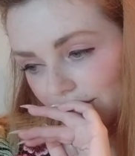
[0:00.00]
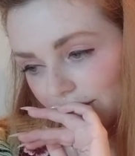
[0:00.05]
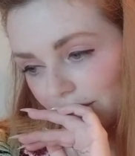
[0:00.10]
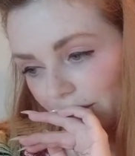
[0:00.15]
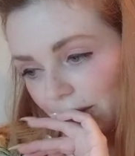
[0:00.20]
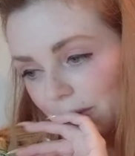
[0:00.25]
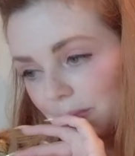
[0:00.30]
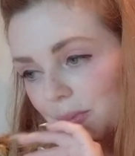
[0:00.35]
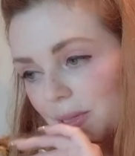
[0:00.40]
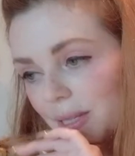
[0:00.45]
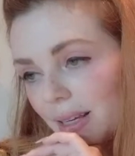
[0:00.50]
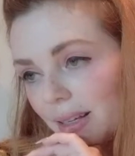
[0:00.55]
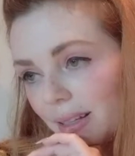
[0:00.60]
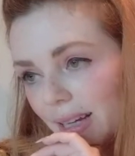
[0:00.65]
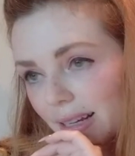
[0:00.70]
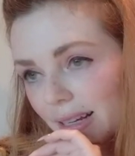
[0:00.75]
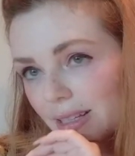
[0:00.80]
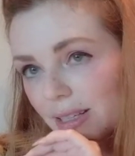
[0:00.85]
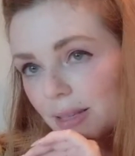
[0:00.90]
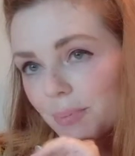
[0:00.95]
I'm seeing
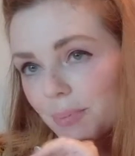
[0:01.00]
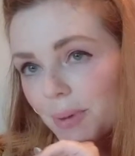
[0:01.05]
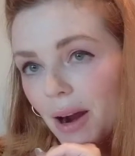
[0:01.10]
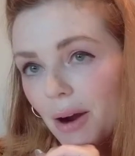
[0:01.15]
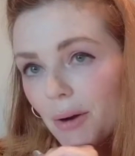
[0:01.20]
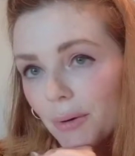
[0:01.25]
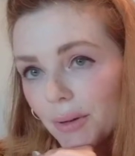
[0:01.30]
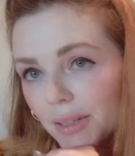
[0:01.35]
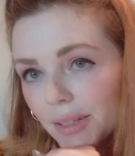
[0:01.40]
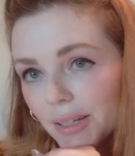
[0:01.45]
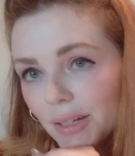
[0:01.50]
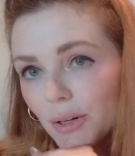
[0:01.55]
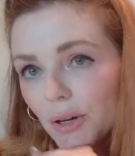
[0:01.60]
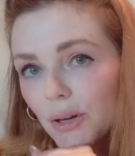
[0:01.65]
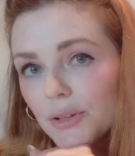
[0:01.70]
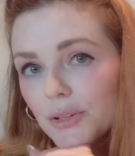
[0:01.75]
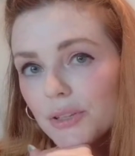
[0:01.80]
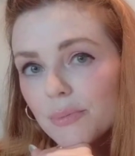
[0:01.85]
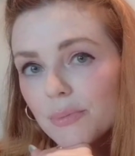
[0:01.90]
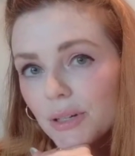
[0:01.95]
like a spiraling
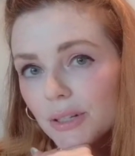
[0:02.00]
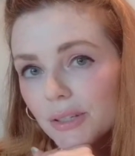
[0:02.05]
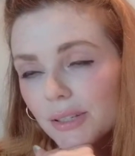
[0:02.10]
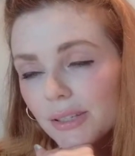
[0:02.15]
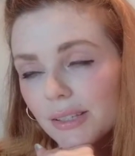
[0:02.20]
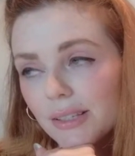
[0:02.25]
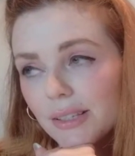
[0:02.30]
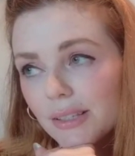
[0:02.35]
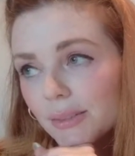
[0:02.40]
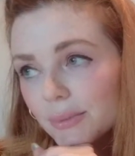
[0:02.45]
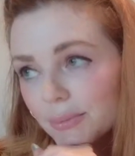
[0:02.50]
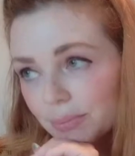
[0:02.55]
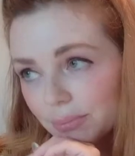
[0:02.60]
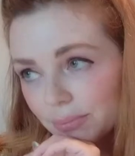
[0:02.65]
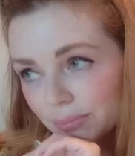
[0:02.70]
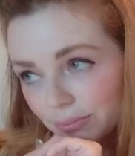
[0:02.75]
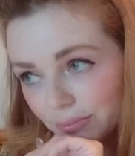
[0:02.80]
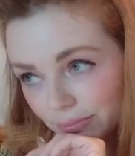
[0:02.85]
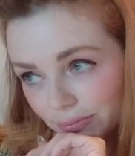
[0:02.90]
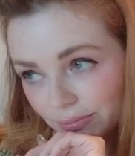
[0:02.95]
cosmos,
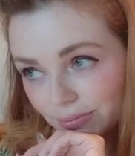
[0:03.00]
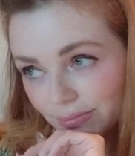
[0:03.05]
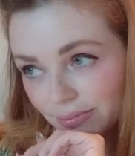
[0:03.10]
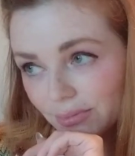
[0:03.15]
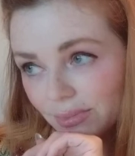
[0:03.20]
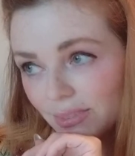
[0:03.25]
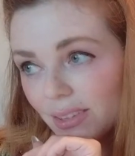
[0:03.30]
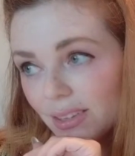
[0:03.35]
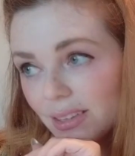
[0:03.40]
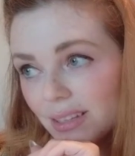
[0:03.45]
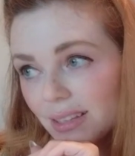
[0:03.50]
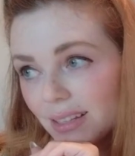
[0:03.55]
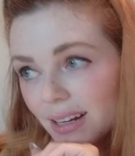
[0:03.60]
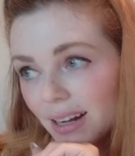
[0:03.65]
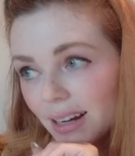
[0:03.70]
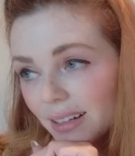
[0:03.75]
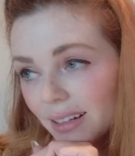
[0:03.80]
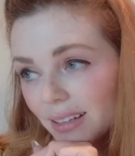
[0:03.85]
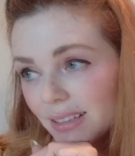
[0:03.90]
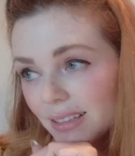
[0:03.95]

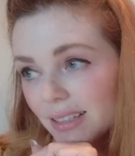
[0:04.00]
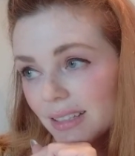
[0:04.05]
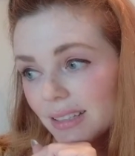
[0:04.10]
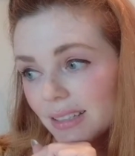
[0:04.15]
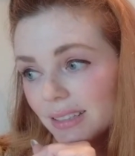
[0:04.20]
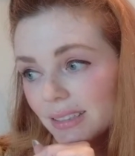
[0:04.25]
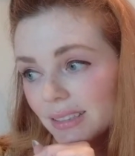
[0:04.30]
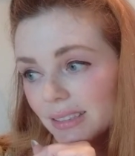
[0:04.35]
stars.